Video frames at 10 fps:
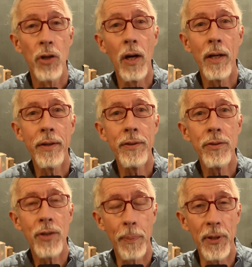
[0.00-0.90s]
John
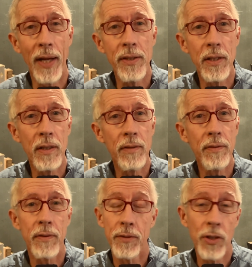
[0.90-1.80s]
chapter 19,
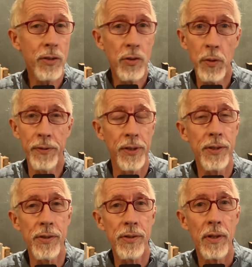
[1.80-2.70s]
just 2
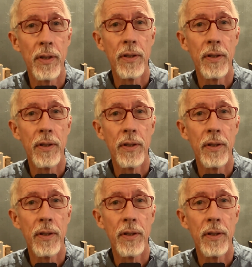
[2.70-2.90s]
verses.